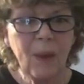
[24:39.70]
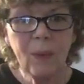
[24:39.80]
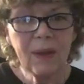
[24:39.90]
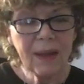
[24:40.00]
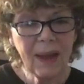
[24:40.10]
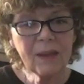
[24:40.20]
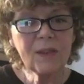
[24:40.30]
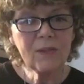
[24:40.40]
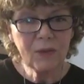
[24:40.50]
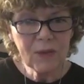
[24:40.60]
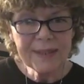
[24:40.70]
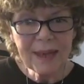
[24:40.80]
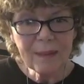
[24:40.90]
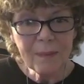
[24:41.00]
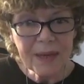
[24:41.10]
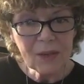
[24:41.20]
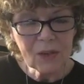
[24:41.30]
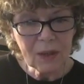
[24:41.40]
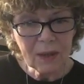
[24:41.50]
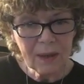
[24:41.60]
well, actually, first I
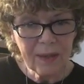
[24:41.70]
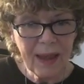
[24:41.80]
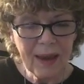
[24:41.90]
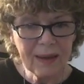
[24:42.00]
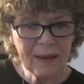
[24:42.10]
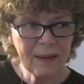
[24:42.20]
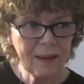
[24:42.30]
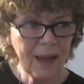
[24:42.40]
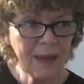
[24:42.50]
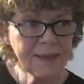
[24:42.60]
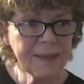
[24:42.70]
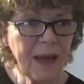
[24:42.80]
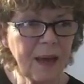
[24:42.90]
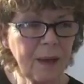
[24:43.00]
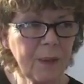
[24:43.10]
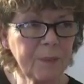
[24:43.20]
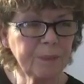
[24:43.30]
mentioned that there's, I